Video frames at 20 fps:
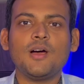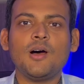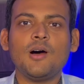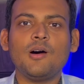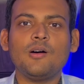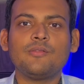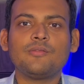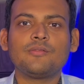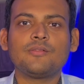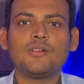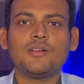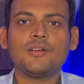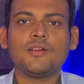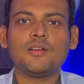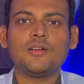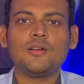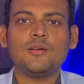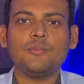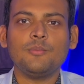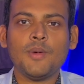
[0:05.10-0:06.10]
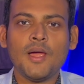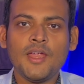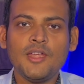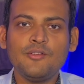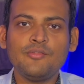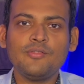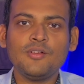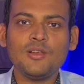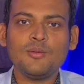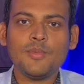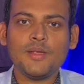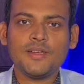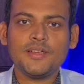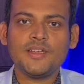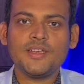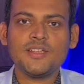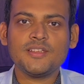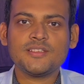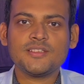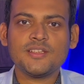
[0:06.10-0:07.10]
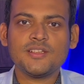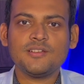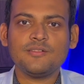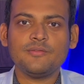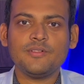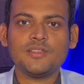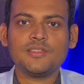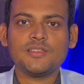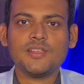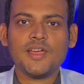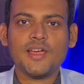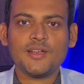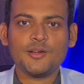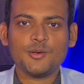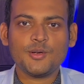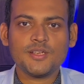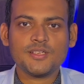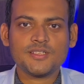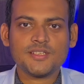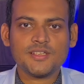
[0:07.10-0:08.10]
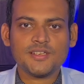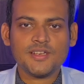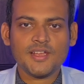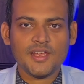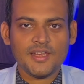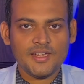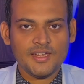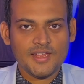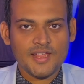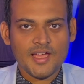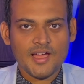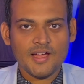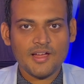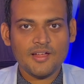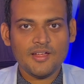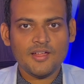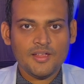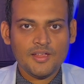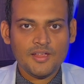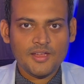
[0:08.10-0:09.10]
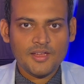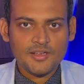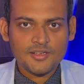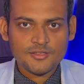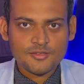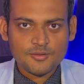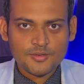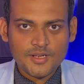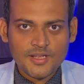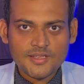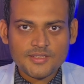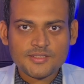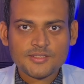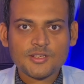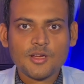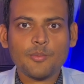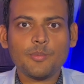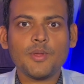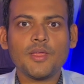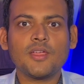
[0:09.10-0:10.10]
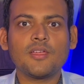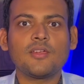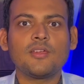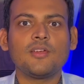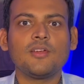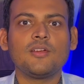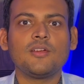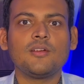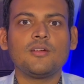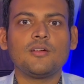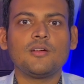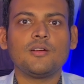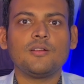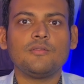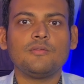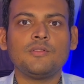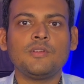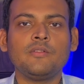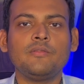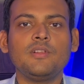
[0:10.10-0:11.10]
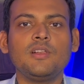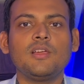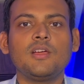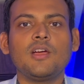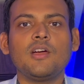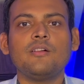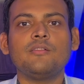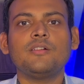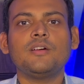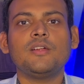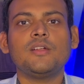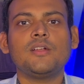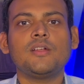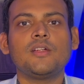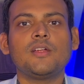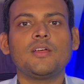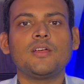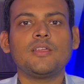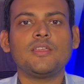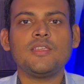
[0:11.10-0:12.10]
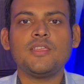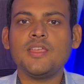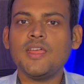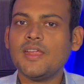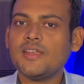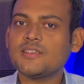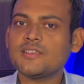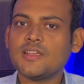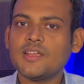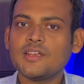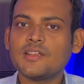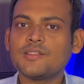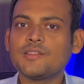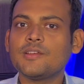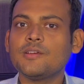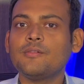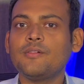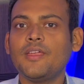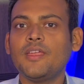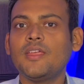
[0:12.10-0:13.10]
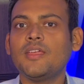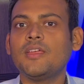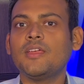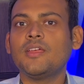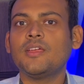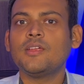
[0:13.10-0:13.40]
of Mindful Meditation with Erudition India. In today's topic, we will cover yet another way